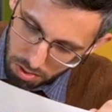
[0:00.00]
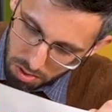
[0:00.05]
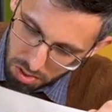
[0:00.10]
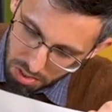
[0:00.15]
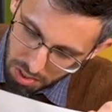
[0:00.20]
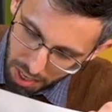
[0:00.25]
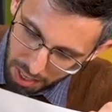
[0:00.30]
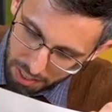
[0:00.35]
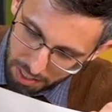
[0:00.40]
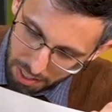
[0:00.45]

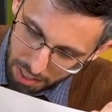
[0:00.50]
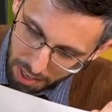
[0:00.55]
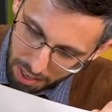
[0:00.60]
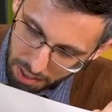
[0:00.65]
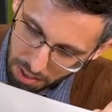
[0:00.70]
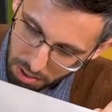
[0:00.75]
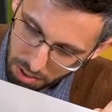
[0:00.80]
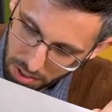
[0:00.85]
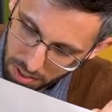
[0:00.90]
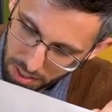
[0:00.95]
sadly I
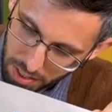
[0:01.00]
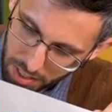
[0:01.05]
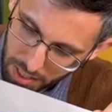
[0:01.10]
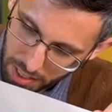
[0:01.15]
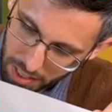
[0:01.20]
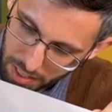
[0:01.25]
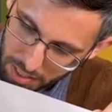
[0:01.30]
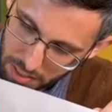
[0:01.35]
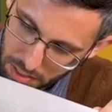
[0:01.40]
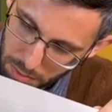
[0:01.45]
couldn't
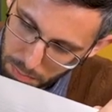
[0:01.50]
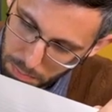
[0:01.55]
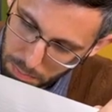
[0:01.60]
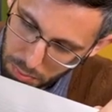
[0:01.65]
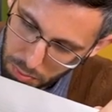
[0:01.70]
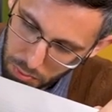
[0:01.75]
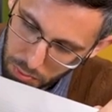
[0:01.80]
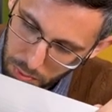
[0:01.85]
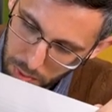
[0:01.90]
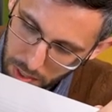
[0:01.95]
get it to
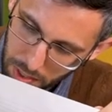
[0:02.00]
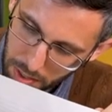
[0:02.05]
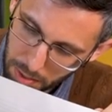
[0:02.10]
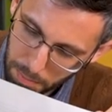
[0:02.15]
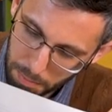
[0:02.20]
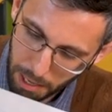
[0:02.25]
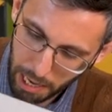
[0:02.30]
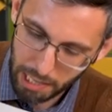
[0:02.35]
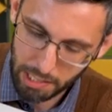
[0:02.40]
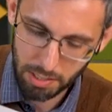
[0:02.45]
print the
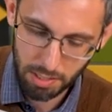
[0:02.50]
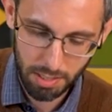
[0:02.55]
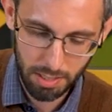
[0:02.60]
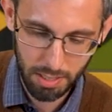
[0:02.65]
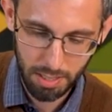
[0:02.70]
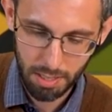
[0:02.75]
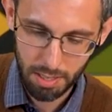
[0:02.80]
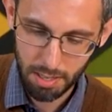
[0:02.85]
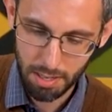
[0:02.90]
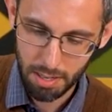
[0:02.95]
best.
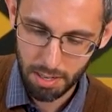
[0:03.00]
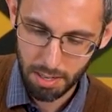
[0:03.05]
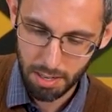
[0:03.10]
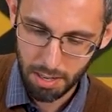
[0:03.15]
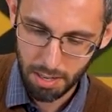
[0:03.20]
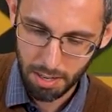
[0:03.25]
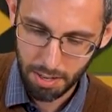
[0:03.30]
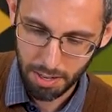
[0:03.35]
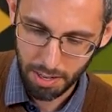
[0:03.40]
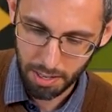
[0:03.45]

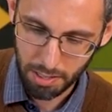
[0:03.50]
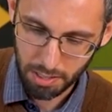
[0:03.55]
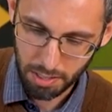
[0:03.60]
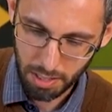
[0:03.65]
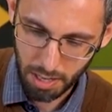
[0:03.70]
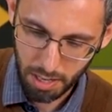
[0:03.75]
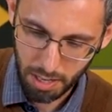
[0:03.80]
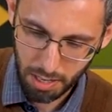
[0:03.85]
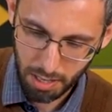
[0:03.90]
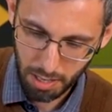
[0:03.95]
Uh,
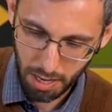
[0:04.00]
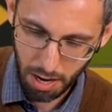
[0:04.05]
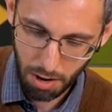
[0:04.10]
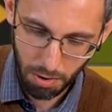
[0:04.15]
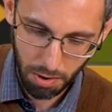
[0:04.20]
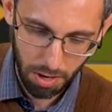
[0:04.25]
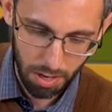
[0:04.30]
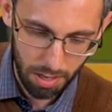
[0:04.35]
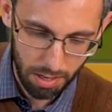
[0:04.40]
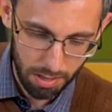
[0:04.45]
signed
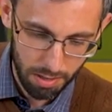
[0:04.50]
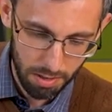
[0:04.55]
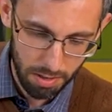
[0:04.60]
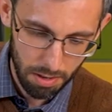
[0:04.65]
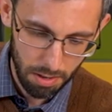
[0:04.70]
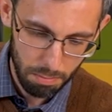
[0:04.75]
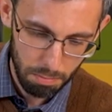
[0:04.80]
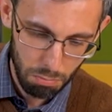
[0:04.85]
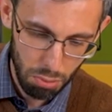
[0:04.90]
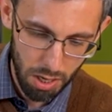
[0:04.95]
Aaron.
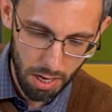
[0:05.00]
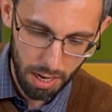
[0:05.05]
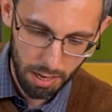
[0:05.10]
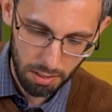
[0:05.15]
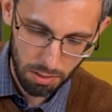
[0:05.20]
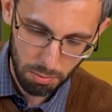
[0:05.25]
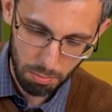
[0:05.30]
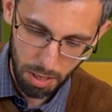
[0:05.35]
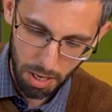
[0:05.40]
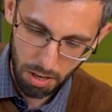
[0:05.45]

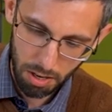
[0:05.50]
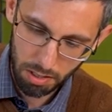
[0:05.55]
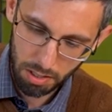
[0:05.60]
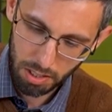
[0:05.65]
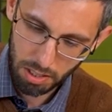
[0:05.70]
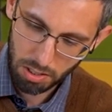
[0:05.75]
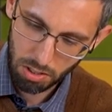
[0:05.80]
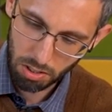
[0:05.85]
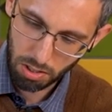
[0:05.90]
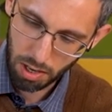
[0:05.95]
P.S. My art
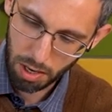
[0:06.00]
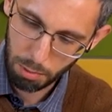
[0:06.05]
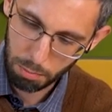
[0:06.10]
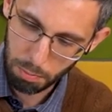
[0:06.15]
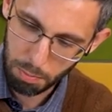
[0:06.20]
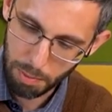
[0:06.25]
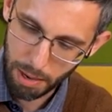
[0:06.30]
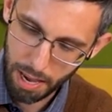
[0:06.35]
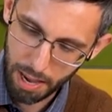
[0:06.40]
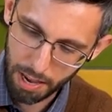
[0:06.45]
teacher
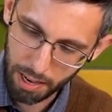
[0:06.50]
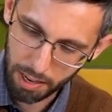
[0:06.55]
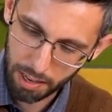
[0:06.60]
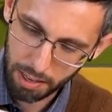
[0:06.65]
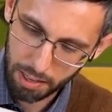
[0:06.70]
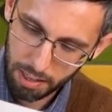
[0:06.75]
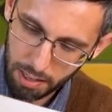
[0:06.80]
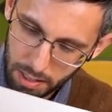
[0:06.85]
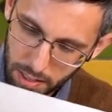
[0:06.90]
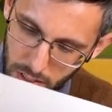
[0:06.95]
helped
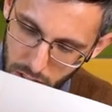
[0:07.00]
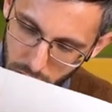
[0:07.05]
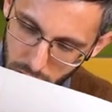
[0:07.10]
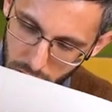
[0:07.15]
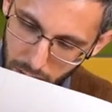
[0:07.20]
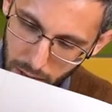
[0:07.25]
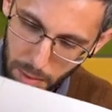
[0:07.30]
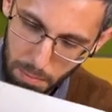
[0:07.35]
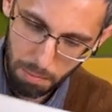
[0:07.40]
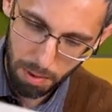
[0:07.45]
package
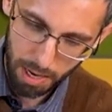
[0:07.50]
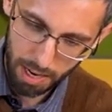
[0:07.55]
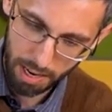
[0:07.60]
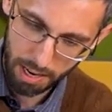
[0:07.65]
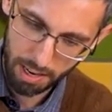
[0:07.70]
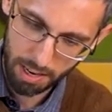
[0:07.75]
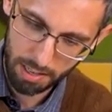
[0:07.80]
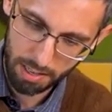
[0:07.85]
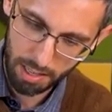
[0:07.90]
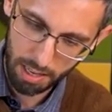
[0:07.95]
them
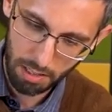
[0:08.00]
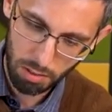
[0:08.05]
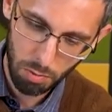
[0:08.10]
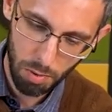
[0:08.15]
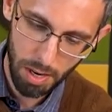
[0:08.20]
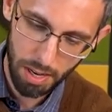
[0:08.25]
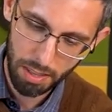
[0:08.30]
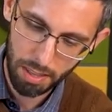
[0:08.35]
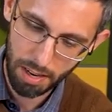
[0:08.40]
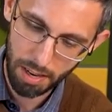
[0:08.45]
and that's
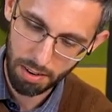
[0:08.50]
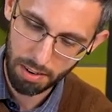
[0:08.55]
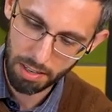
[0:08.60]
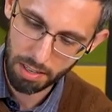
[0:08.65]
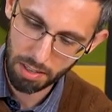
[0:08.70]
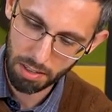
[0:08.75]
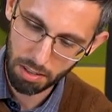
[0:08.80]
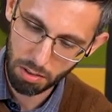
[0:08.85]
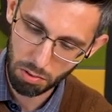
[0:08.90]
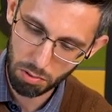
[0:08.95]
why they are
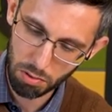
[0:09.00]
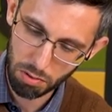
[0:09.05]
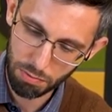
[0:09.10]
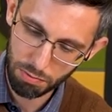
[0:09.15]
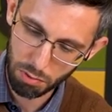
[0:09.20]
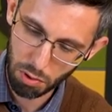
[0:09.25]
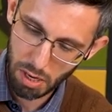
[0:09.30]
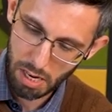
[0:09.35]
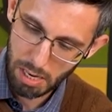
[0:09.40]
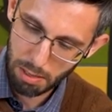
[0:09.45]
in those
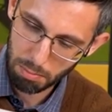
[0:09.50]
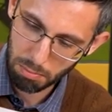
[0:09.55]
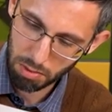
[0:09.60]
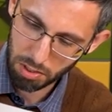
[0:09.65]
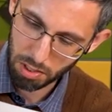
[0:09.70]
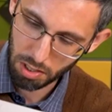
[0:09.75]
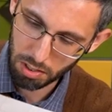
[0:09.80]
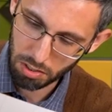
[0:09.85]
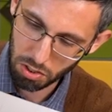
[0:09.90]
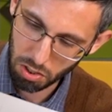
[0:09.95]

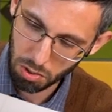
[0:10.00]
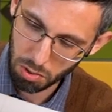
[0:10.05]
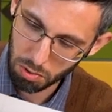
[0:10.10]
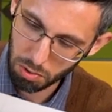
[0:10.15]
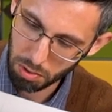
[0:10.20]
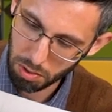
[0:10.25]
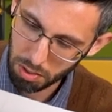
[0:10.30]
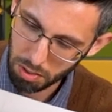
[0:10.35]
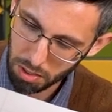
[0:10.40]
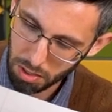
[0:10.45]
frames.
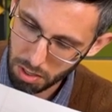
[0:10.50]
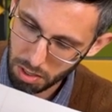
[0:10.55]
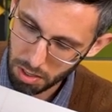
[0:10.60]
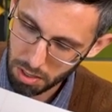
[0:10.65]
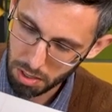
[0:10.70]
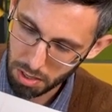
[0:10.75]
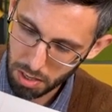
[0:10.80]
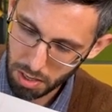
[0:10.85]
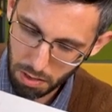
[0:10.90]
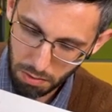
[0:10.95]
Also,
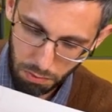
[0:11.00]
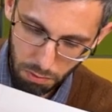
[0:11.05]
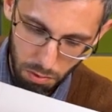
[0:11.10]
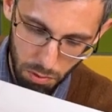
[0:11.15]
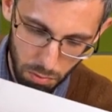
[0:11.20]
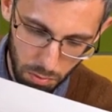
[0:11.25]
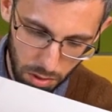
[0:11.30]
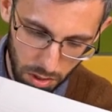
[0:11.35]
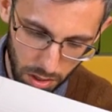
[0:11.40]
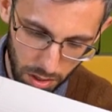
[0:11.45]
if
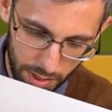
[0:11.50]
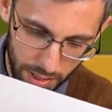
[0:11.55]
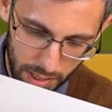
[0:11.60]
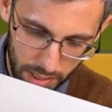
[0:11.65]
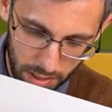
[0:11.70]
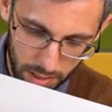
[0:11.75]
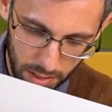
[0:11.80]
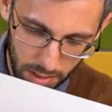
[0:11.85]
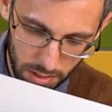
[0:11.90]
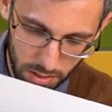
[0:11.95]
you would
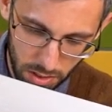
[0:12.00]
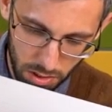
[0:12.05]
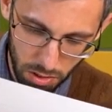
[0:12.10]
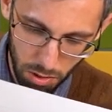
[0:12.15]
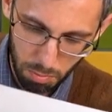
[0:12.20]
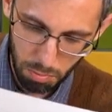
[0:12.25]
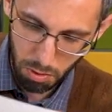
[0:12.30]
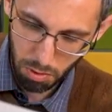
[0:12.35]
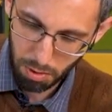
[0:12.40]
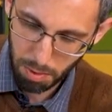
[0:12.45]
like to
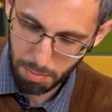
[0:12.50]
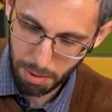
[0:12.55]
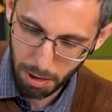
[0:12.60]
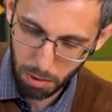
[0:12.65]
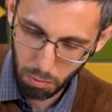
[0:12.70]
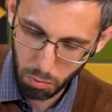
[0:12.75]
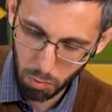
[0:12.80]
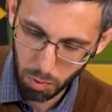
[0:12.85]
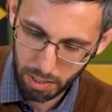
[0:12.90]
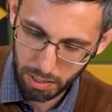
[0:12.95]
know more
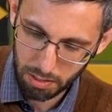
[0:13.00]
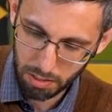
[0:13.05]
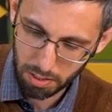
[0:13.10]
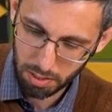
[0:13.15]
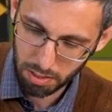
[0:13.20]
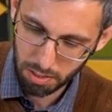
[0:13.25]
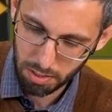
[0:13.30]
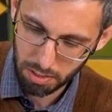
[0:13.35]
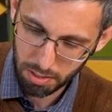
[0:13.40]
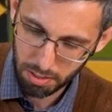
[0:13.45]
about
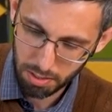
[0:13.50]
what